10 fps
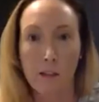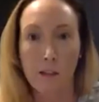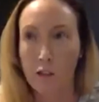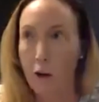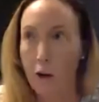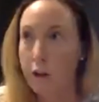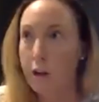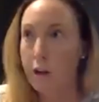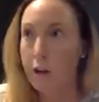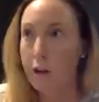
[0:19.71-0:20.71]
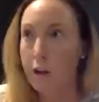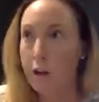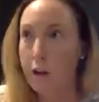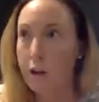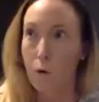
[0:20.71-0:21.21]
So
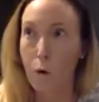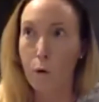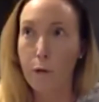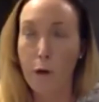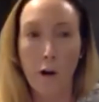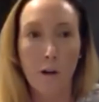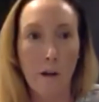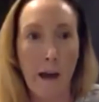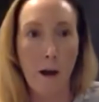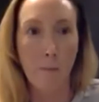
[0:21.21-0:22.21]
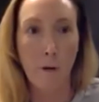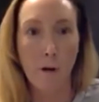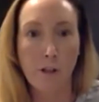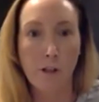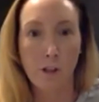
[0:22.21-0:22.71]
although our
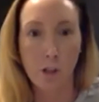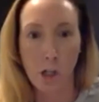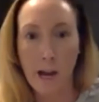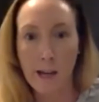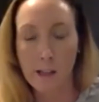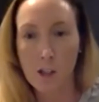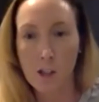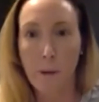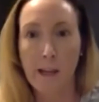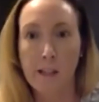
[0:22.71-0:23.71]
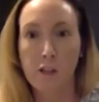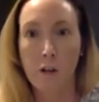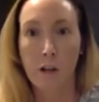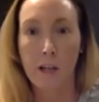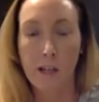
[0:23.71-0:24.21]
approach has changed based on,
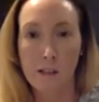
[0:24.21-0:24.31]
I guess,